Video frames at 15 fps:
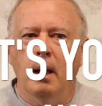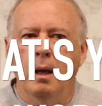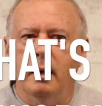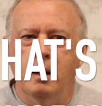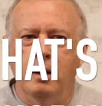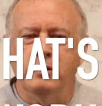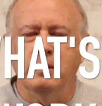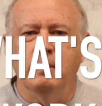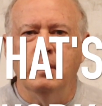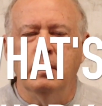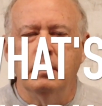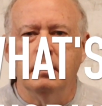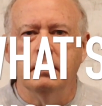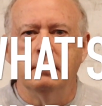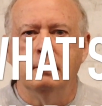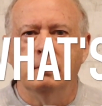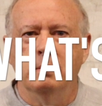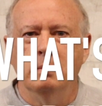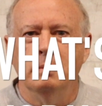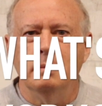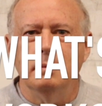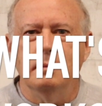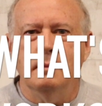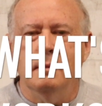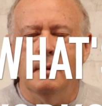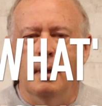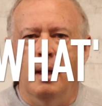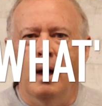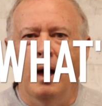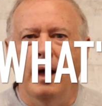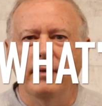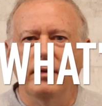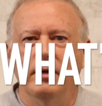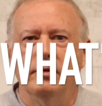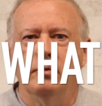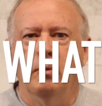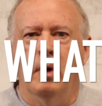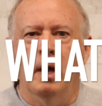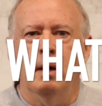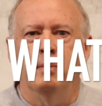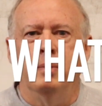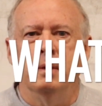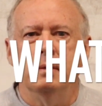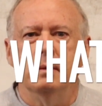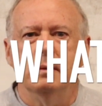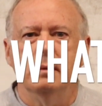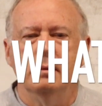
I guess I'm a little odd this way, but